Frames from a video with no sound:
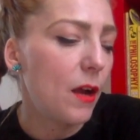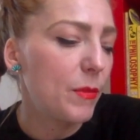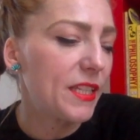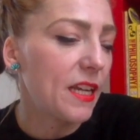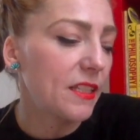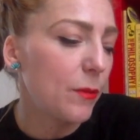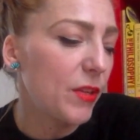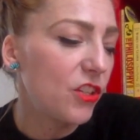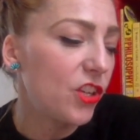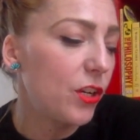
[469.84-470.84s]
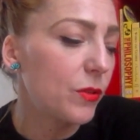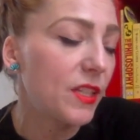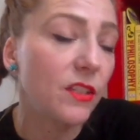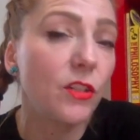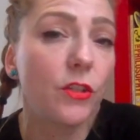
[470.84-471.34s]
is not something she goes
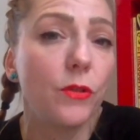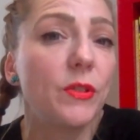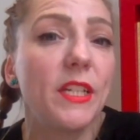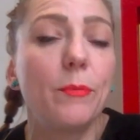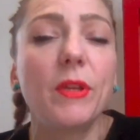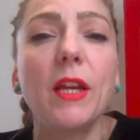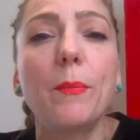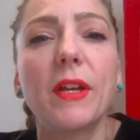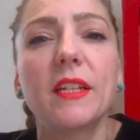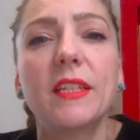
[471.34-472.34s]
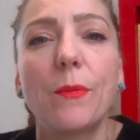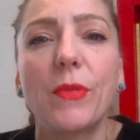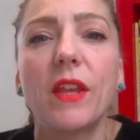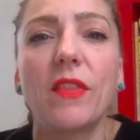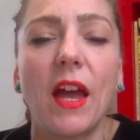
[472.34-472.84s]
into too deeply, but is
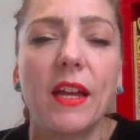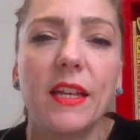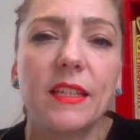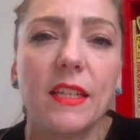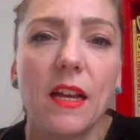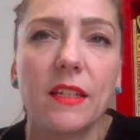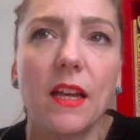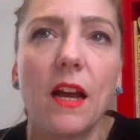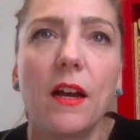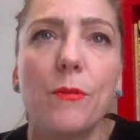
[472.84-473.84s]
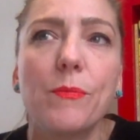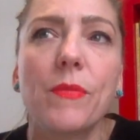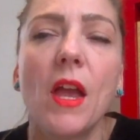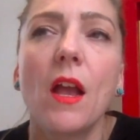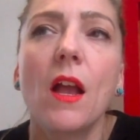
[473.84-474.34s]
something that is
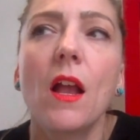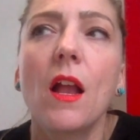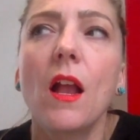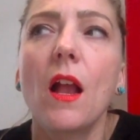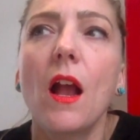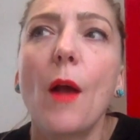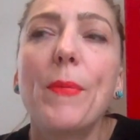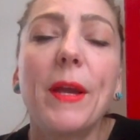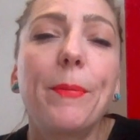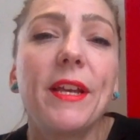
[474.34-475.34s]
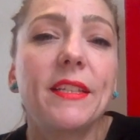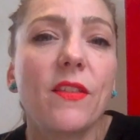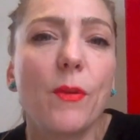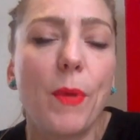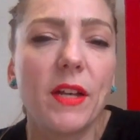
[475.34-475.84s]
a big piece of
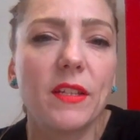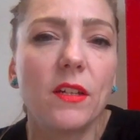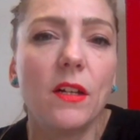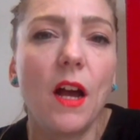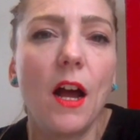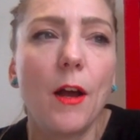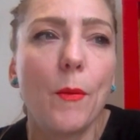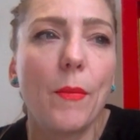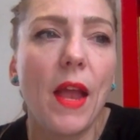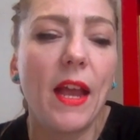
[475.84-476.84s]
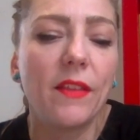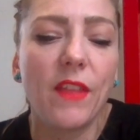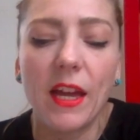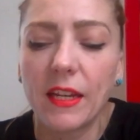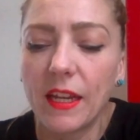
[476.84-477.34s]
the puzzle, and
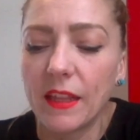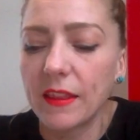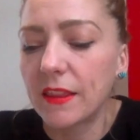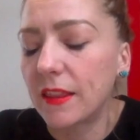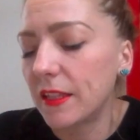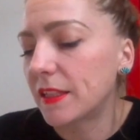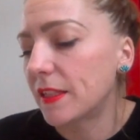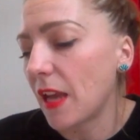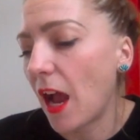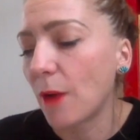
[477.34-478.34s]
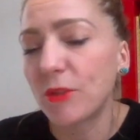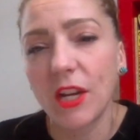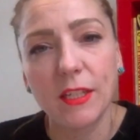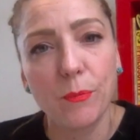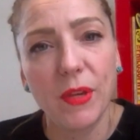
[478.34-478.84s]
that this
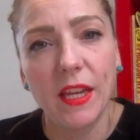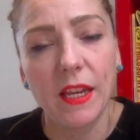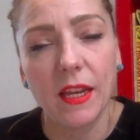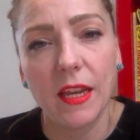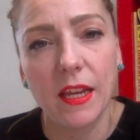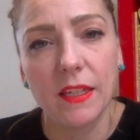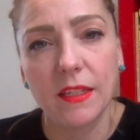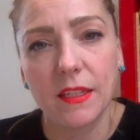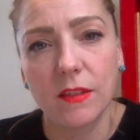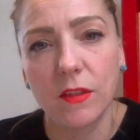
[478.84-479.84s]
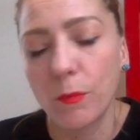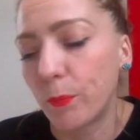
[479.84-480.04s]
object and being is the